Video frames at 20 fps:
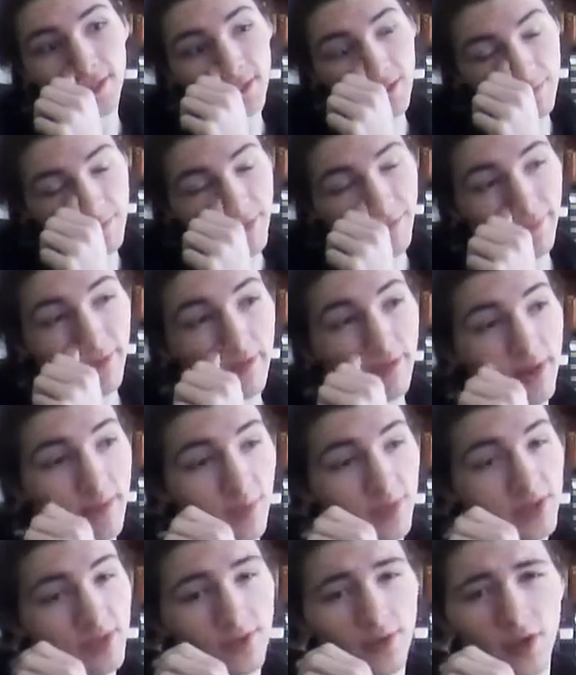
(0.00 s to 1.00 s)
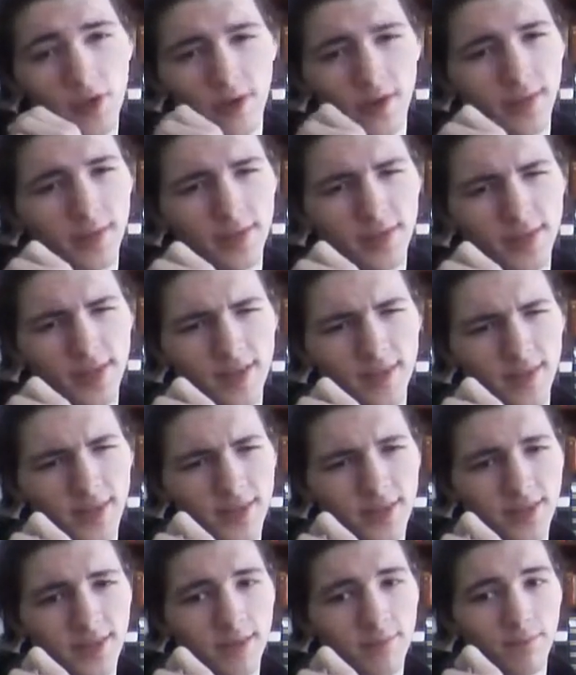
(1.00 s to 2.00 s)
It's my favorite episode arc of the
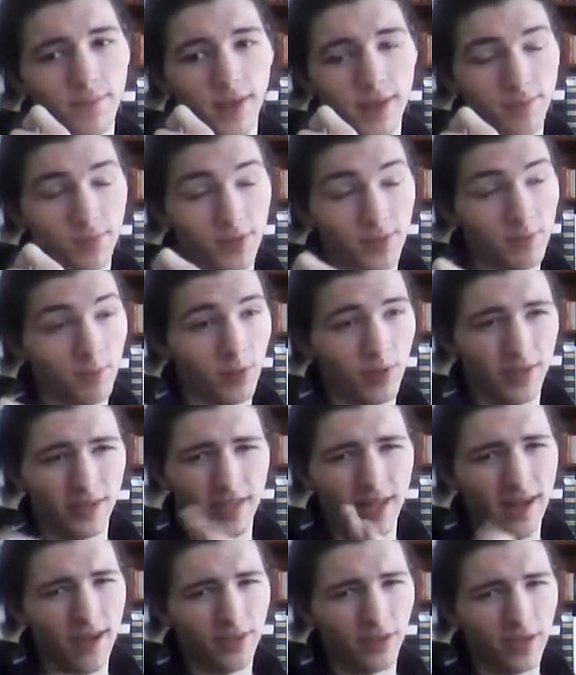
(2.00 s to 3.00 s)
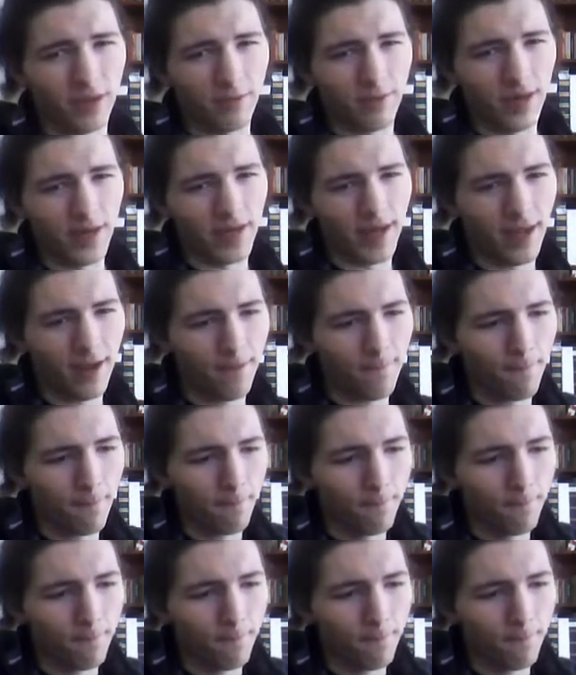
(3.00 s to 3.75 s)
series. I'm just putting that out there right now.